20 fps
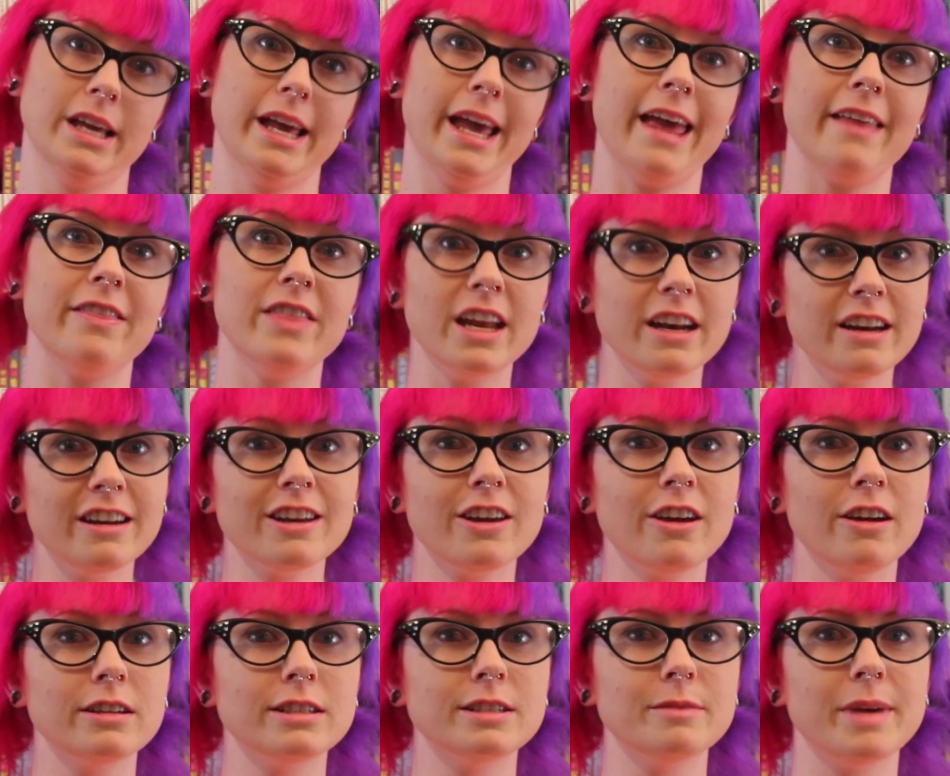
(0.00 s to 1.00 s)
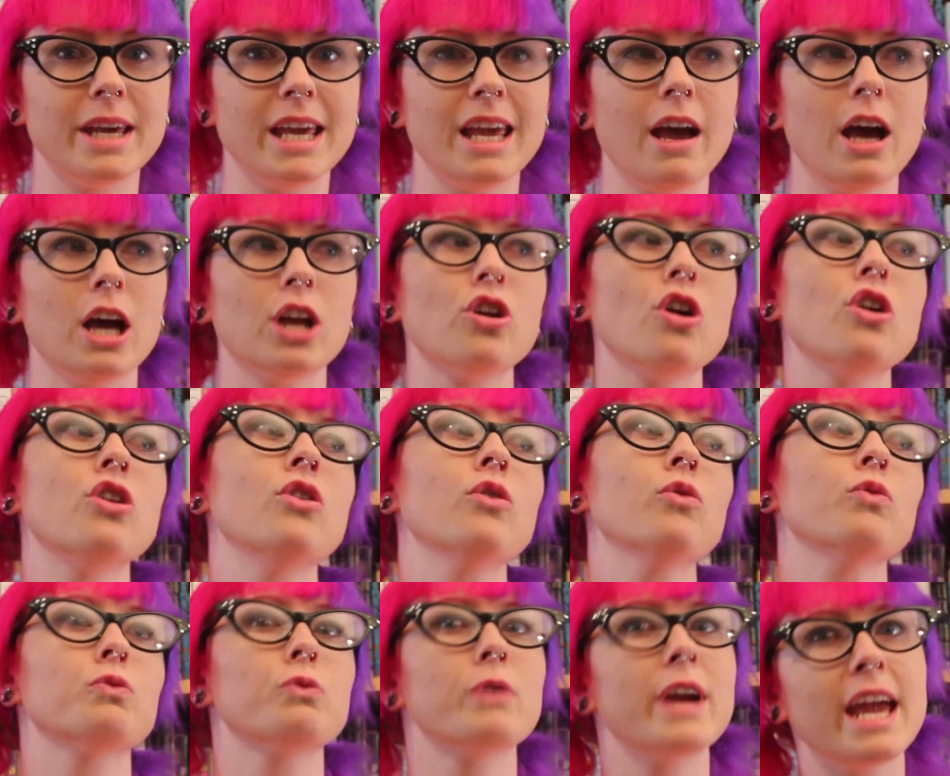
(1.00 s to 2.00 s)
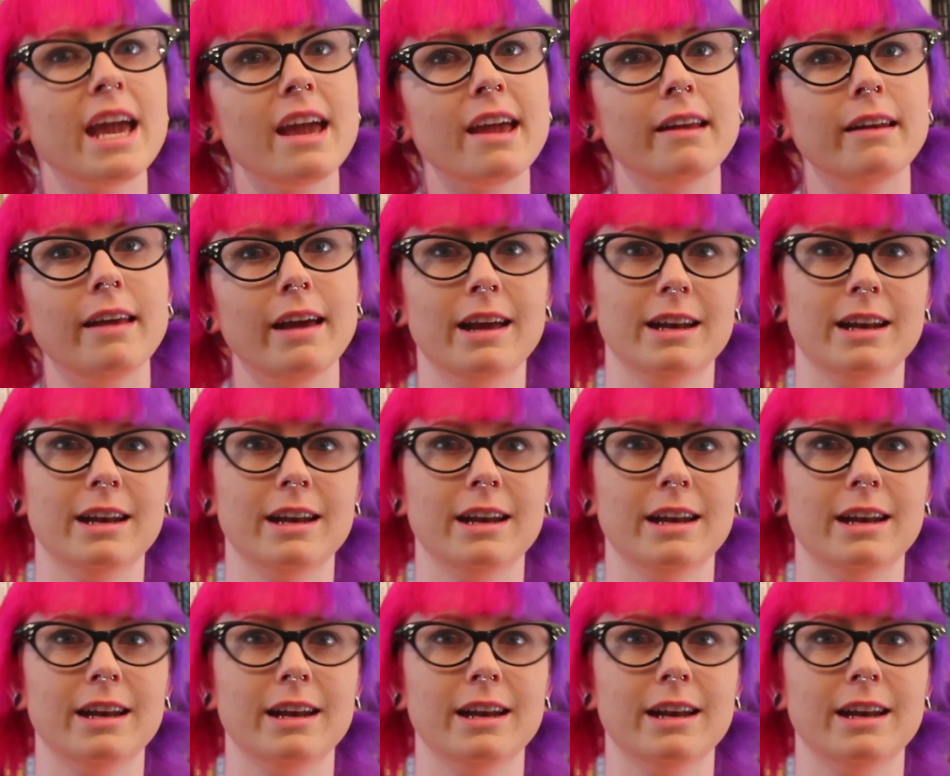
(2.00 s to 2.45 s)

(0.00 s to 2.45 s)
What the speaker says: And then it occurred to me I don't read